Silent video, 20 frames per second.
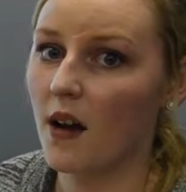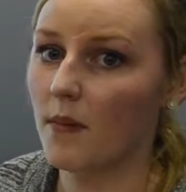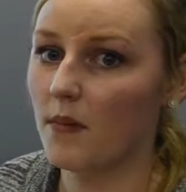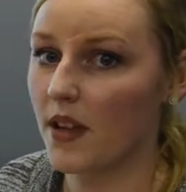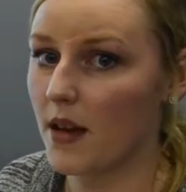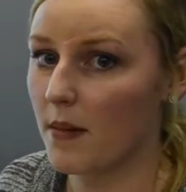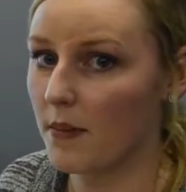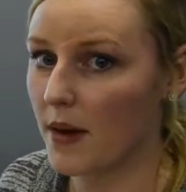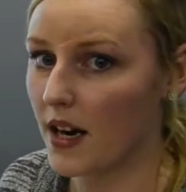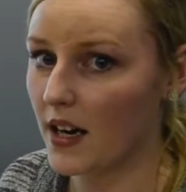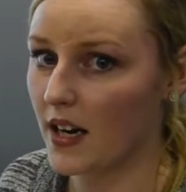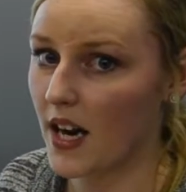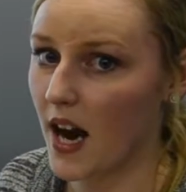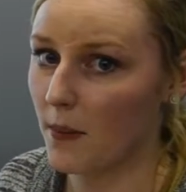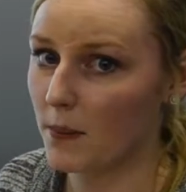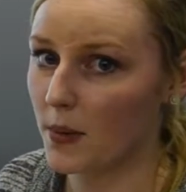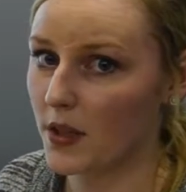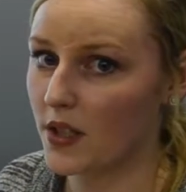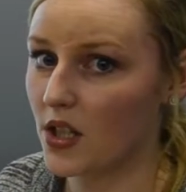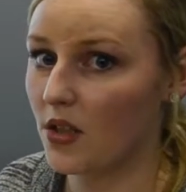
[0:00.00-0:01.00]
the American
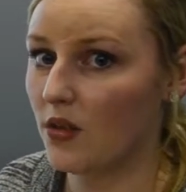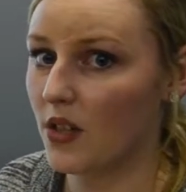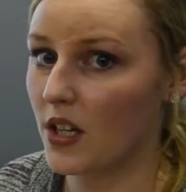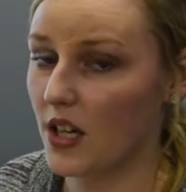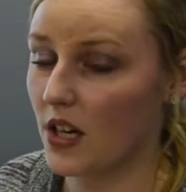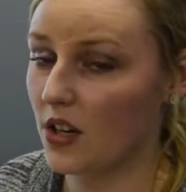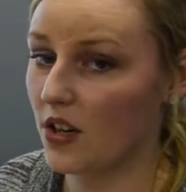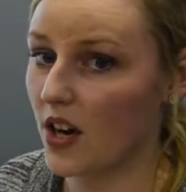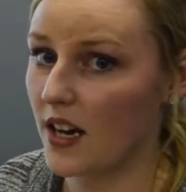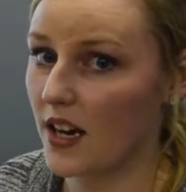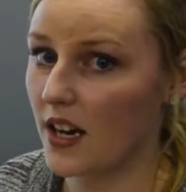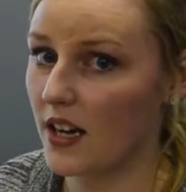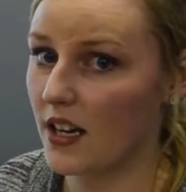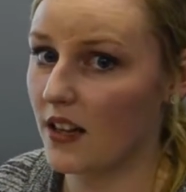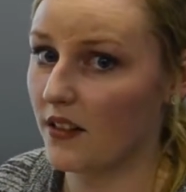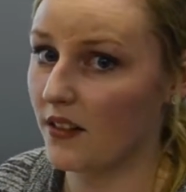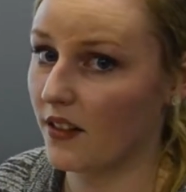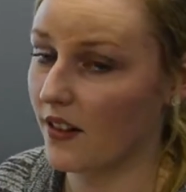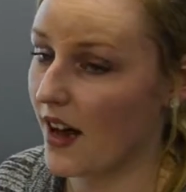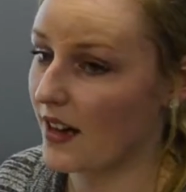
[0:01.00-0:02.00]
Opportunity Credit
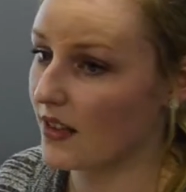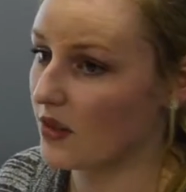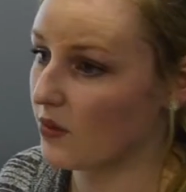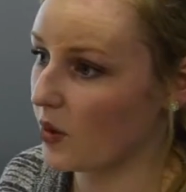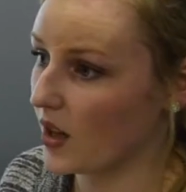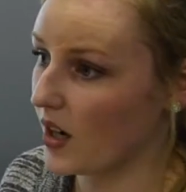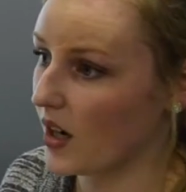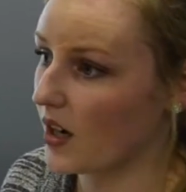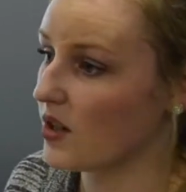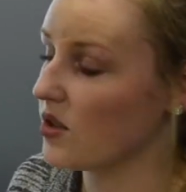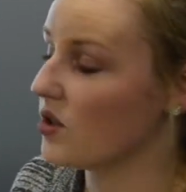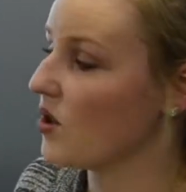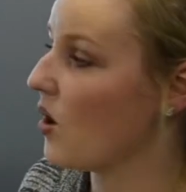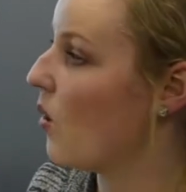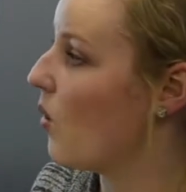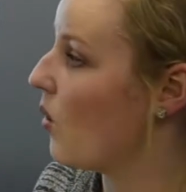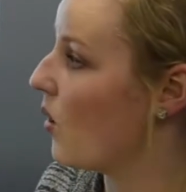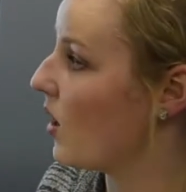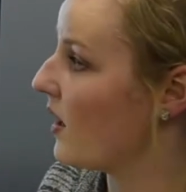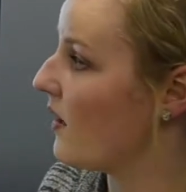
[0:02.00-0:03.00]
in the last 4 years,
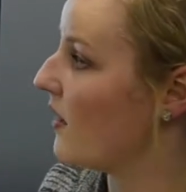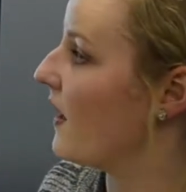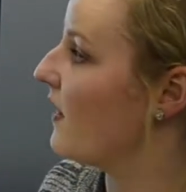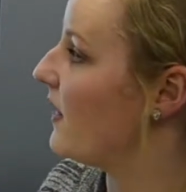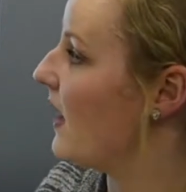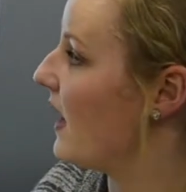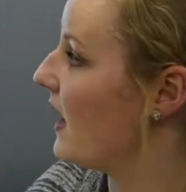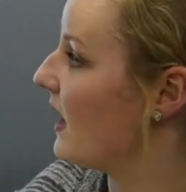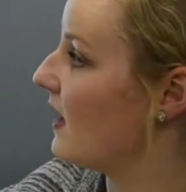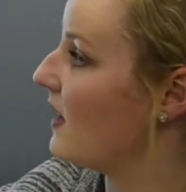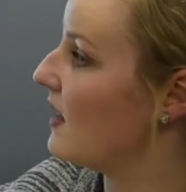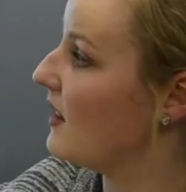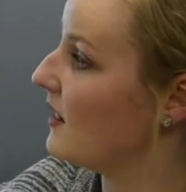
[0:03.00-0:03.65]
or that they,